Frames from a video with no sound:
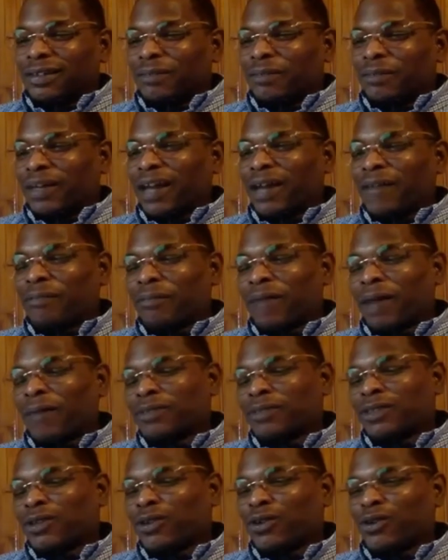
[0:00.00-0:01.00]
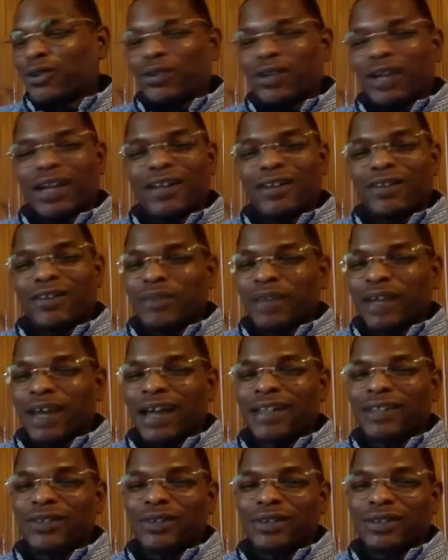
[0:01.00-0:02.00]
Man, I'm so creative,
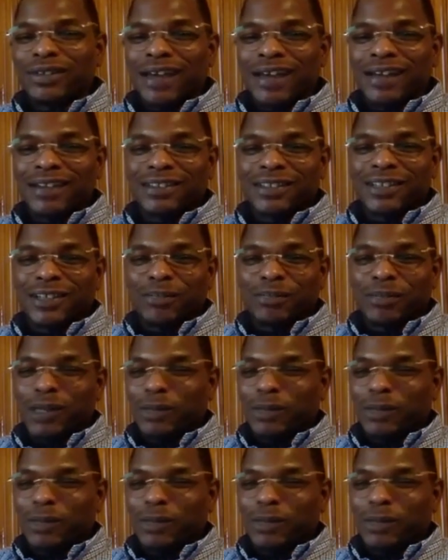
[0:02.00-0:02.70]
man. I do a lot of stuff.